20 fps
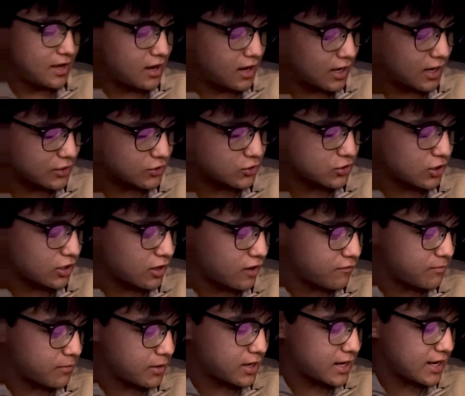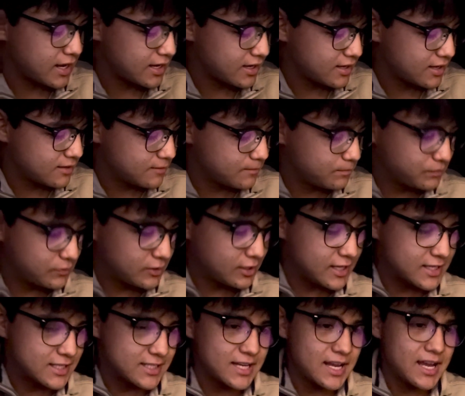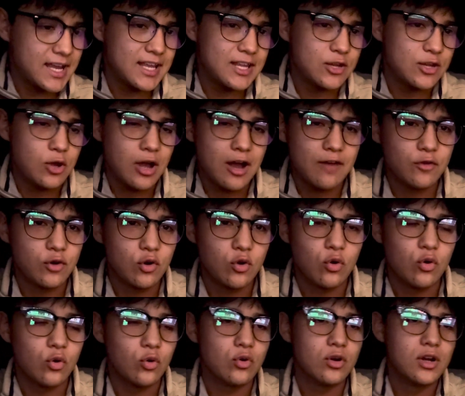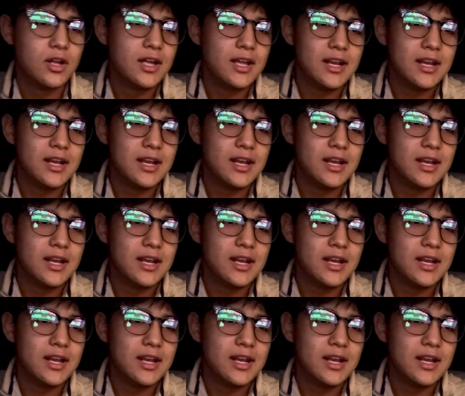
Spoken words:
All right, so starting off Monday, let's say you have a goal.